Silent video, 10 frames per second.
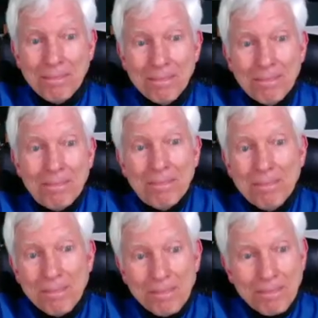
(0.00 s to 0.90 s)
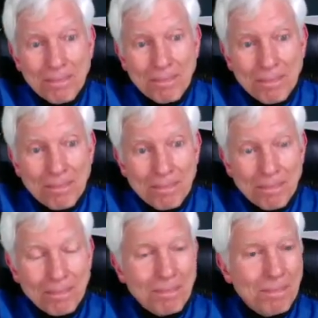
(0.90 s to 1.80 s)

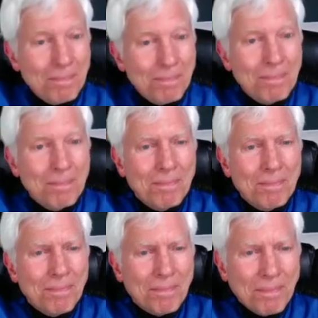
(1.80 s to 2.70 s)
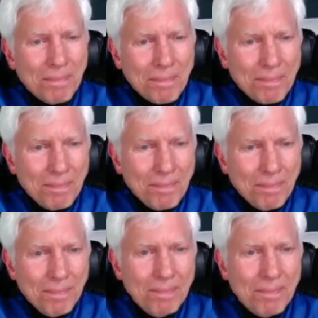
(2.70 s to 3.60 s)

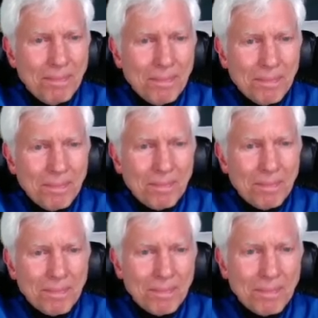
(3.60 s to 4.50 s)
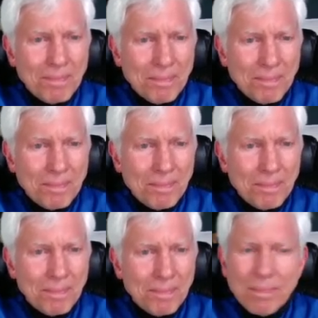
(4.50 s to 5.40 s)

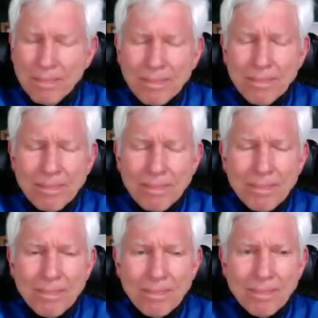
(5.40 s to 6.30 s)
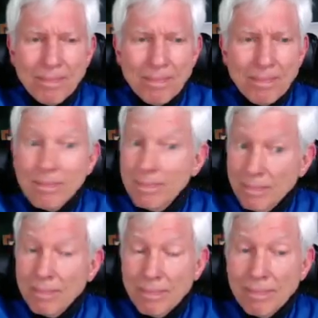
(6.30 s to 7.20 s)

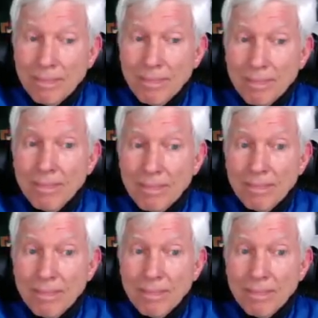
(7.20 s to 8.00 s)
The person shown says nothing.